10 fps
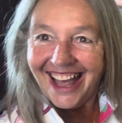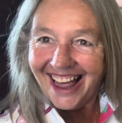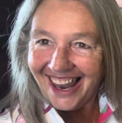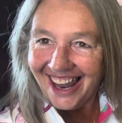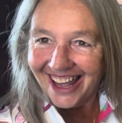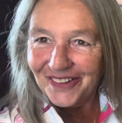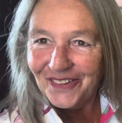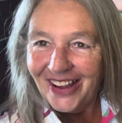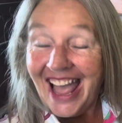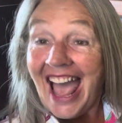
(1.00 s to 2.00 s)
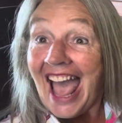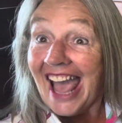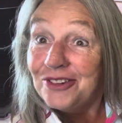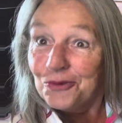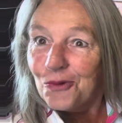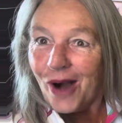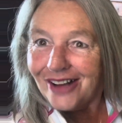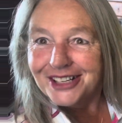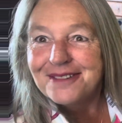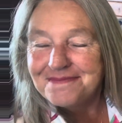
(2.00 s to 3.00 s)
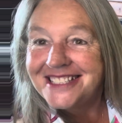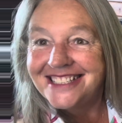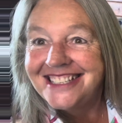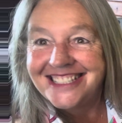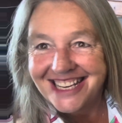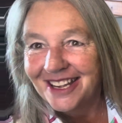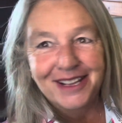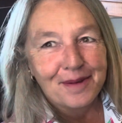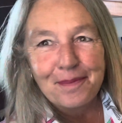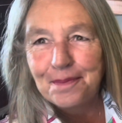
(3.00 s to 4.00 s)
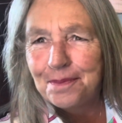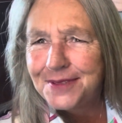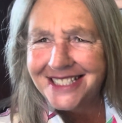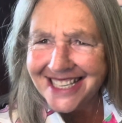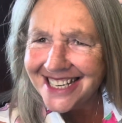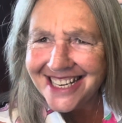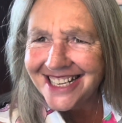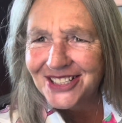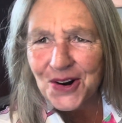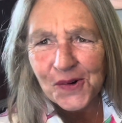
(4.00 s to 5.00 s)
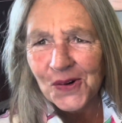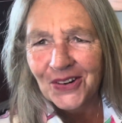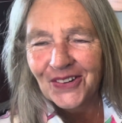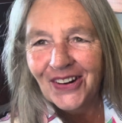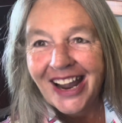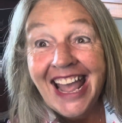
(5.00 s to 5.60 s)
Hello, and welcome to Cindy's Corner.